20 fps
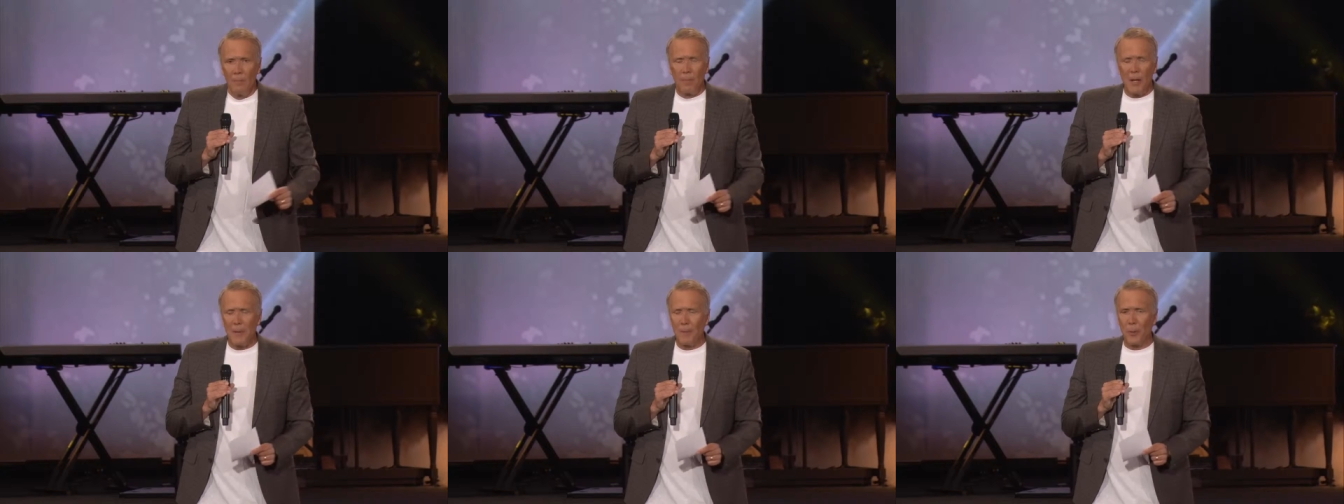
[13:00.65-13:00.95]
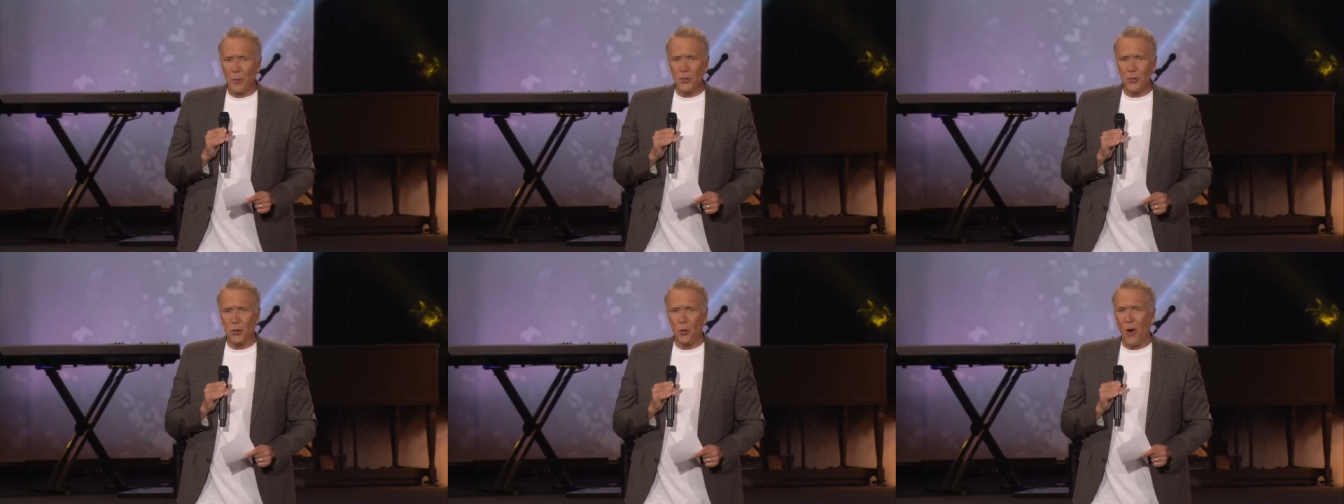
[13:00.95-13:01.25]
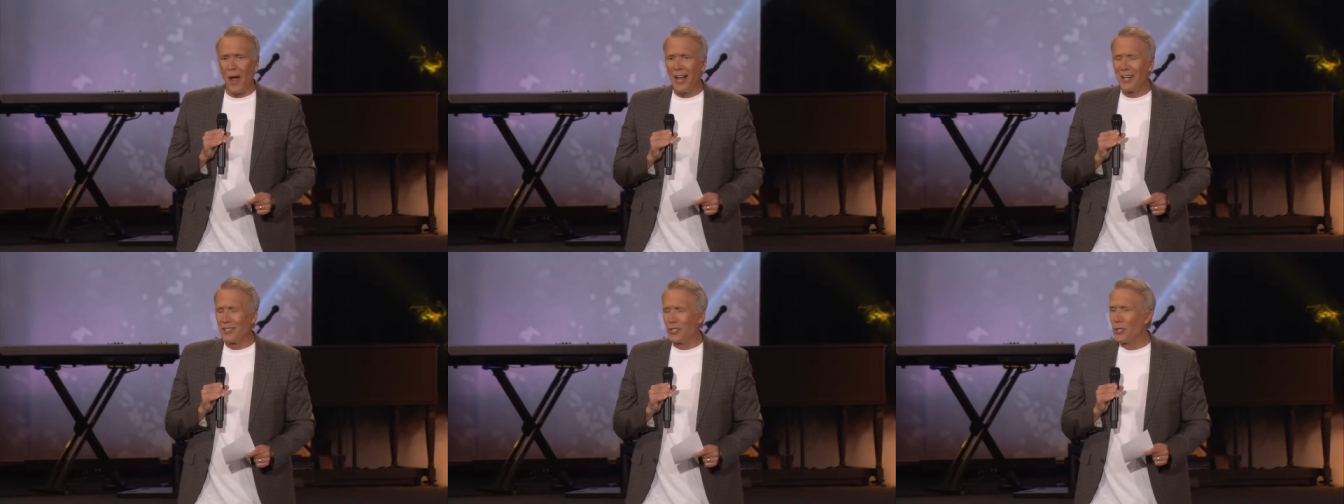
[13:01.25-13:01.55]
people
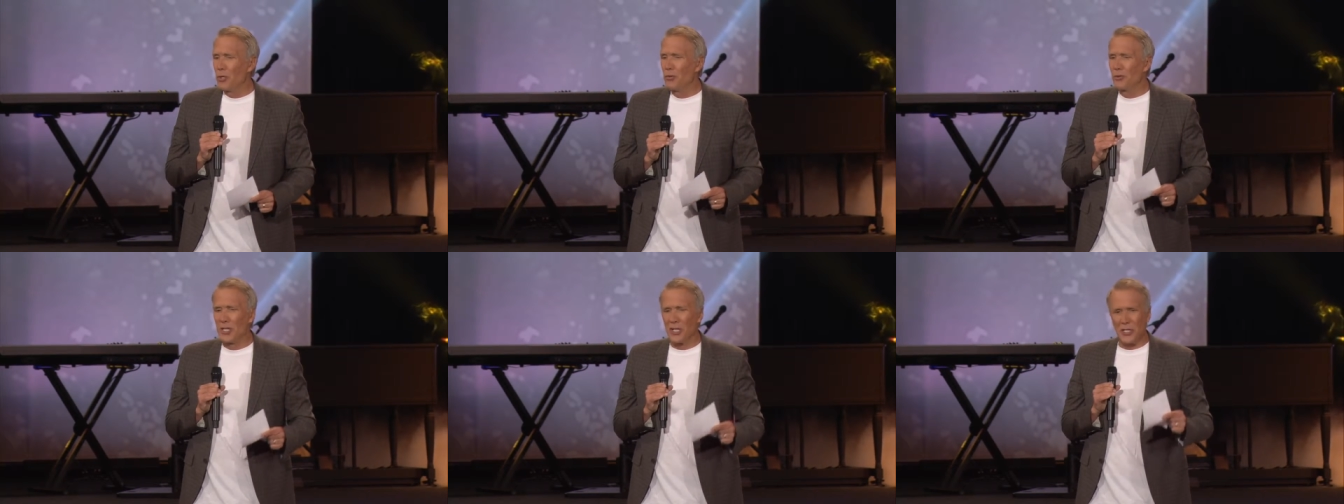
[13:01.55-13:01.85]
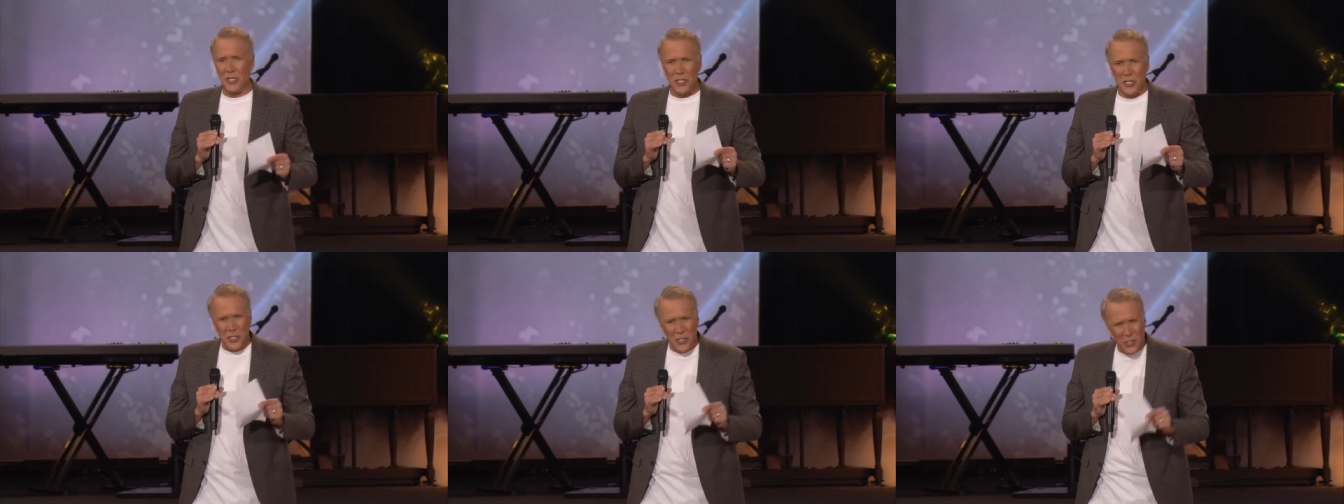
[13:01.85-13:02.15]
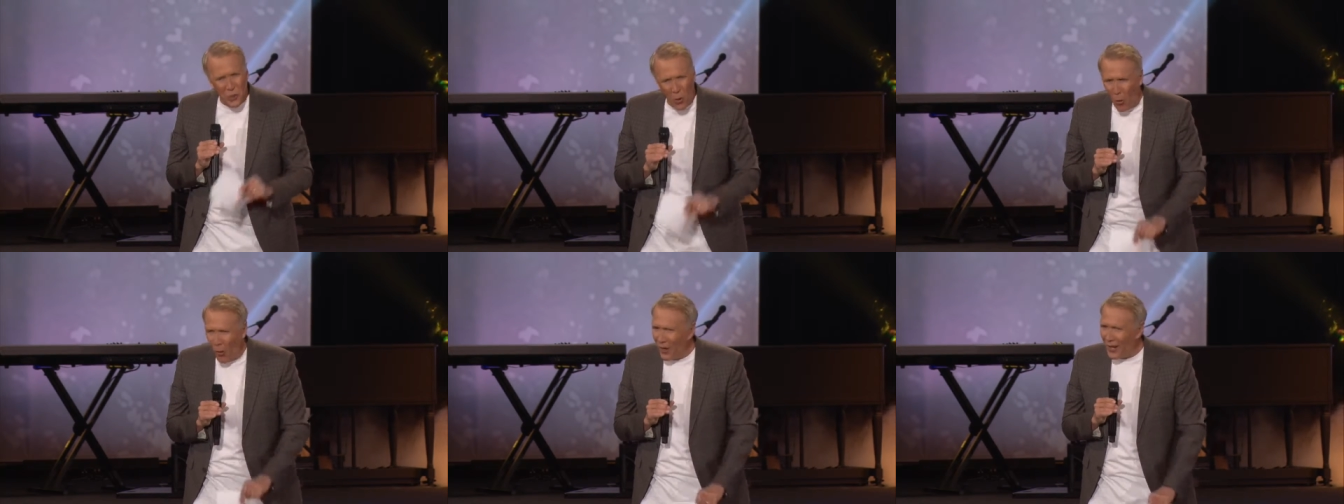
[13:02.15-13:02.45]
try to
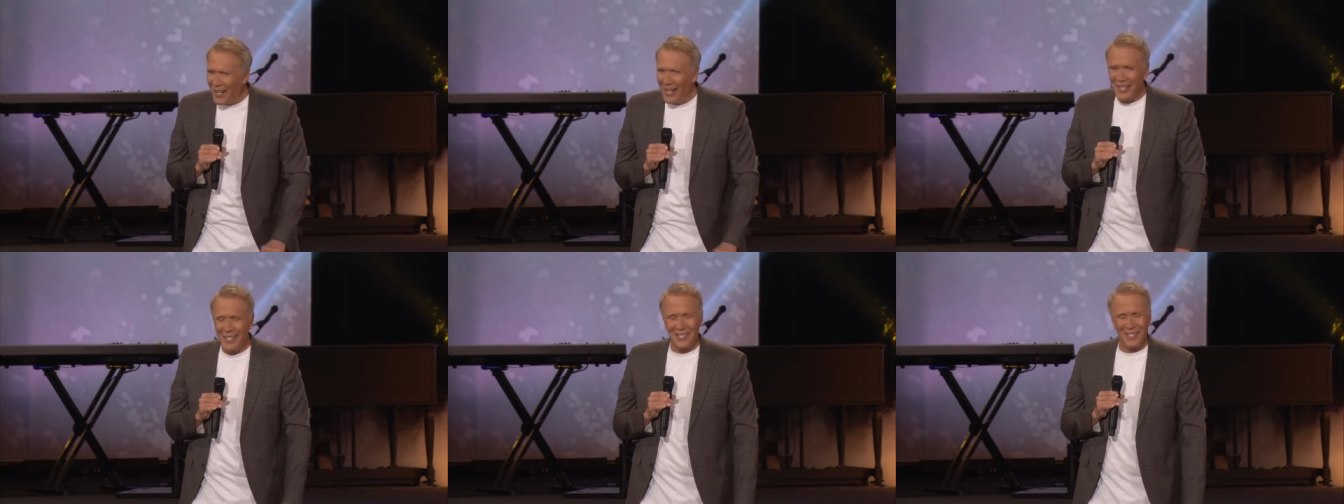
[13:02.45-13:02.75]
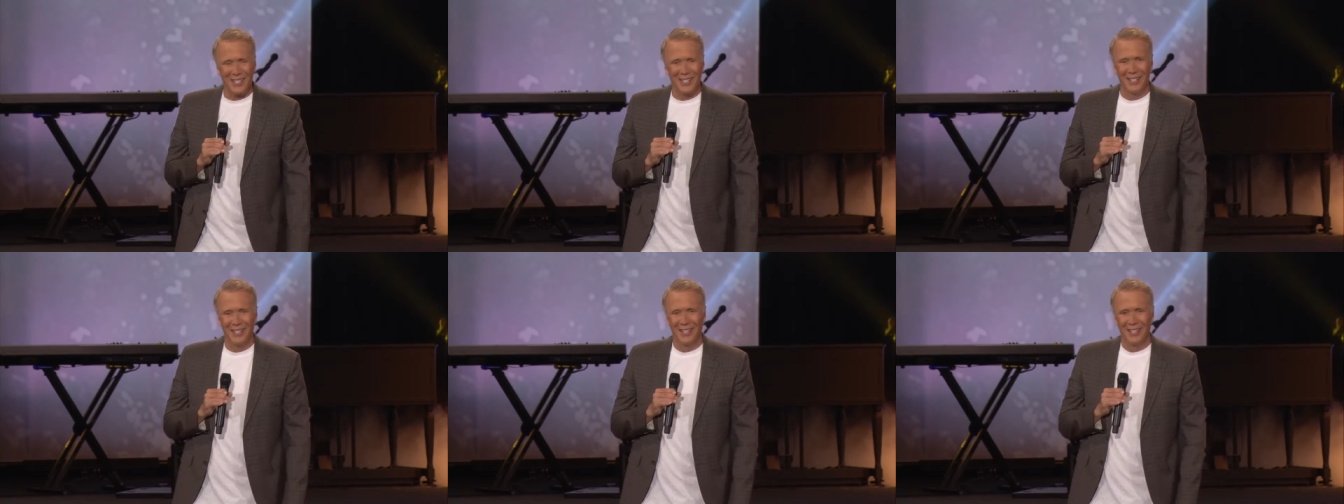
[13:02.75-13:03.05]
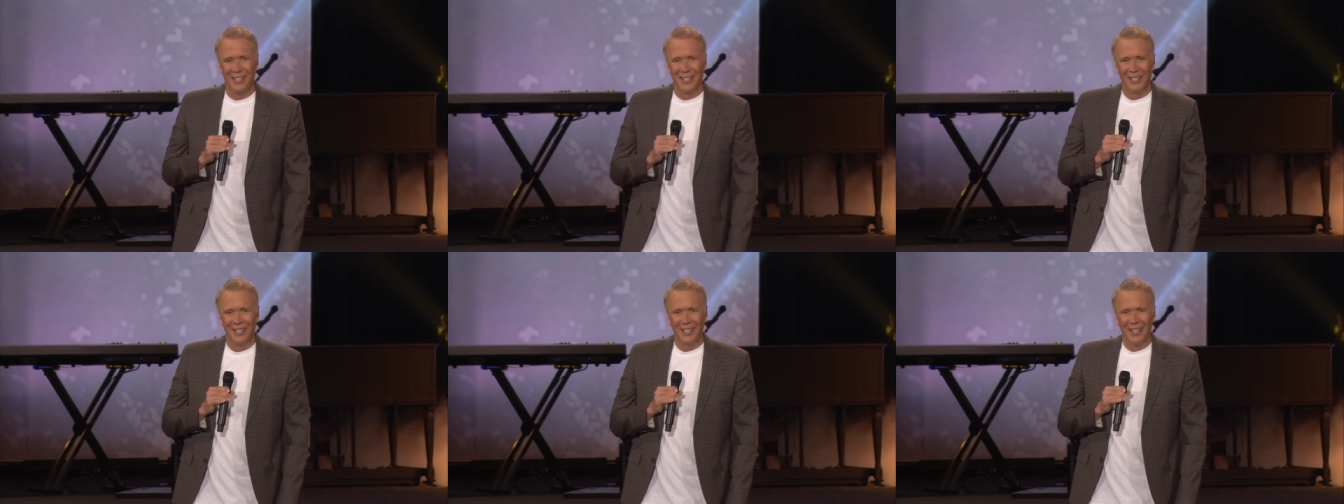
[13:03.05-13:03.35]
distort it.
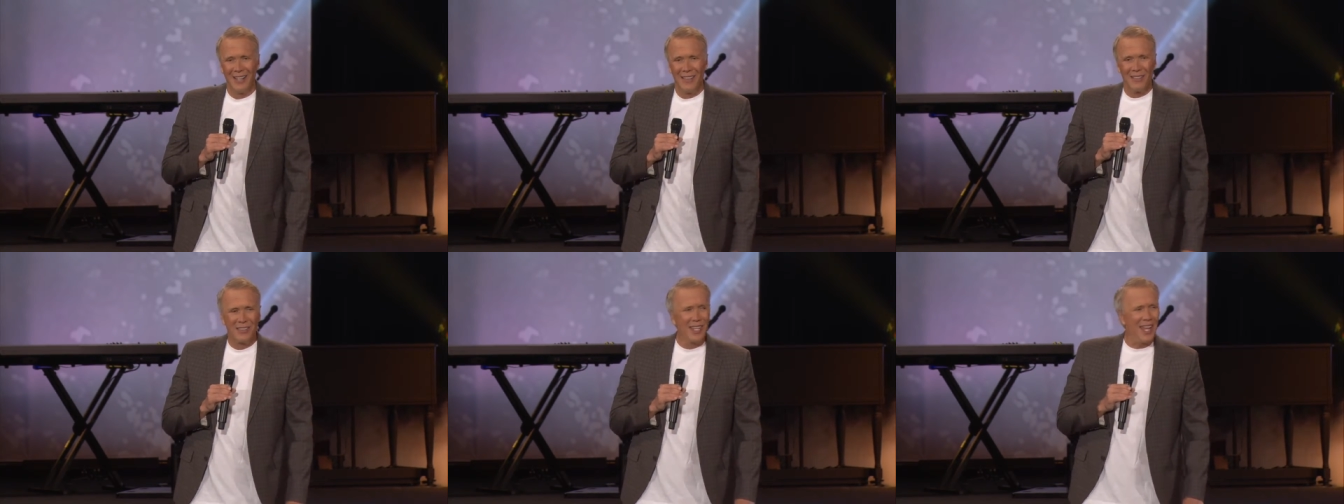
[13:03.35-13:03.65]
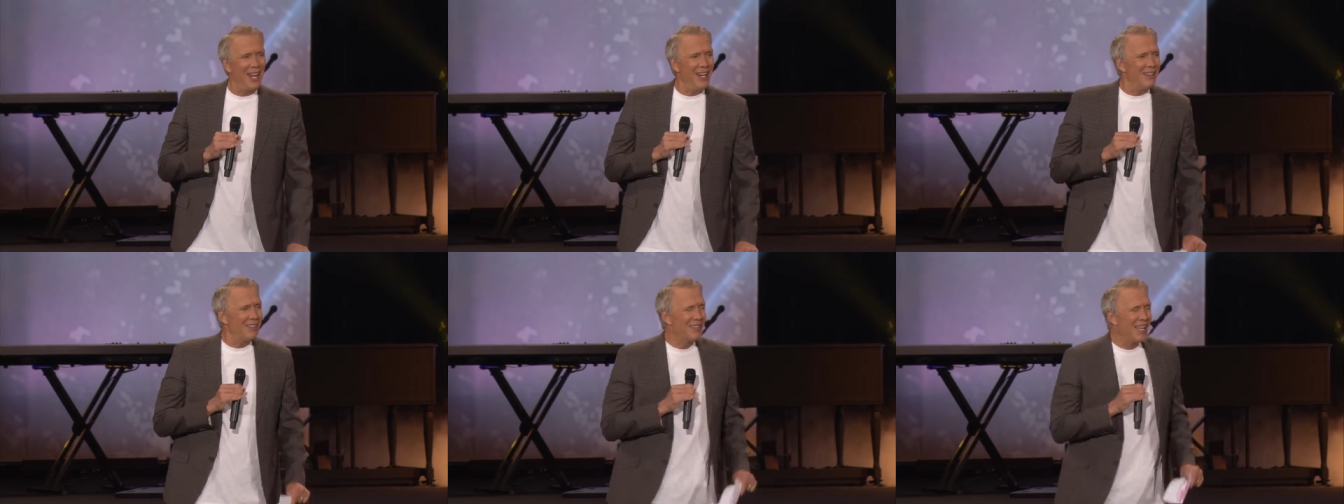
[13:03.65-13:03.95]
They,